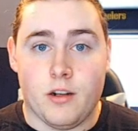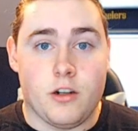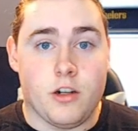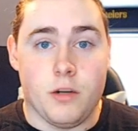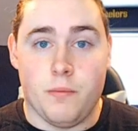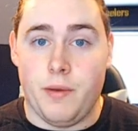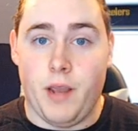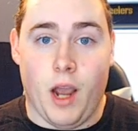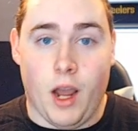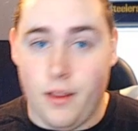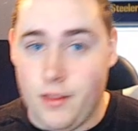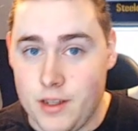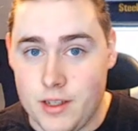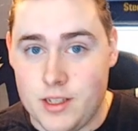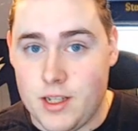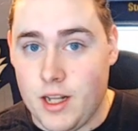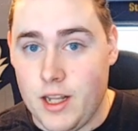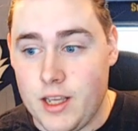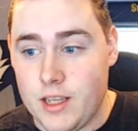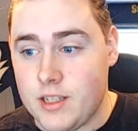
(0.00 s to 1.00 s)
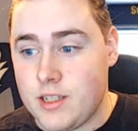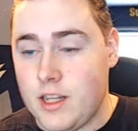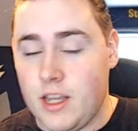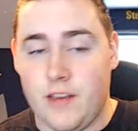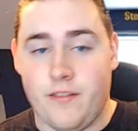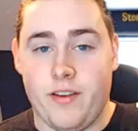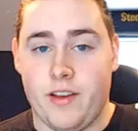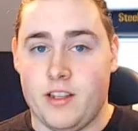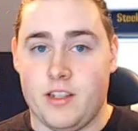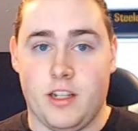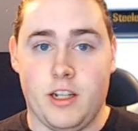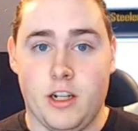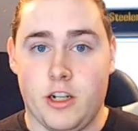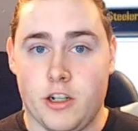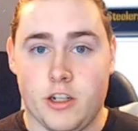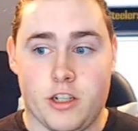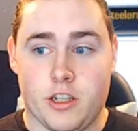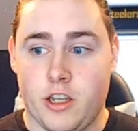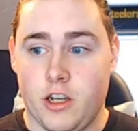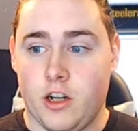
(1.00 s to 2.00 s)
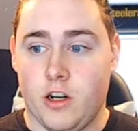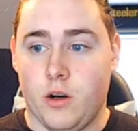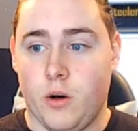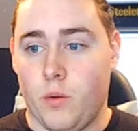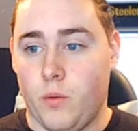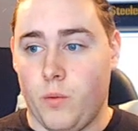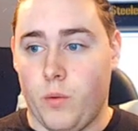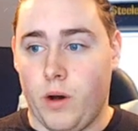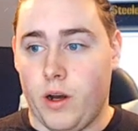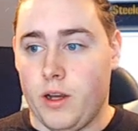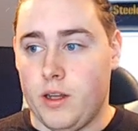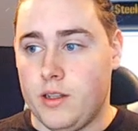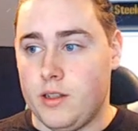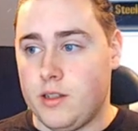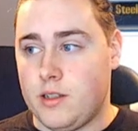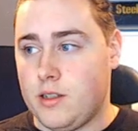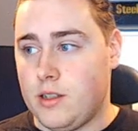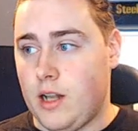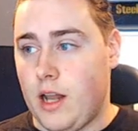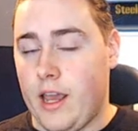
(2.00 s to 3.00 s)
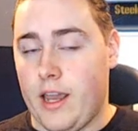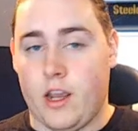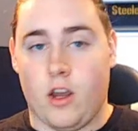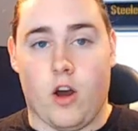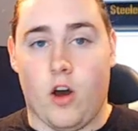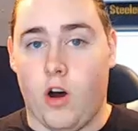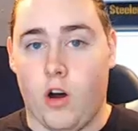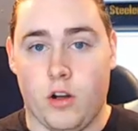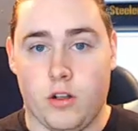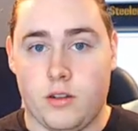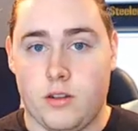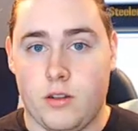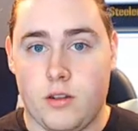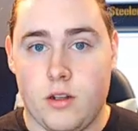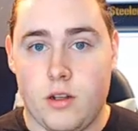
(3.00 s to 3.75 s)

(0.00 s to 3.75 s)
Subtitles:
could be on this list if his leader skill was like all